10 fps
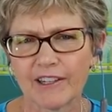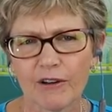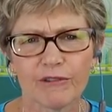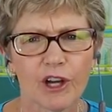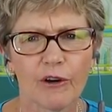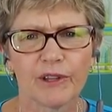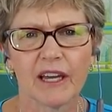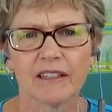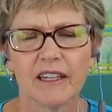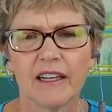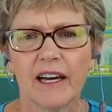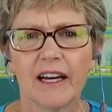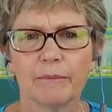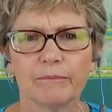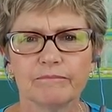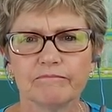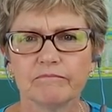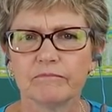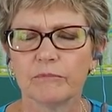and I don't know that um,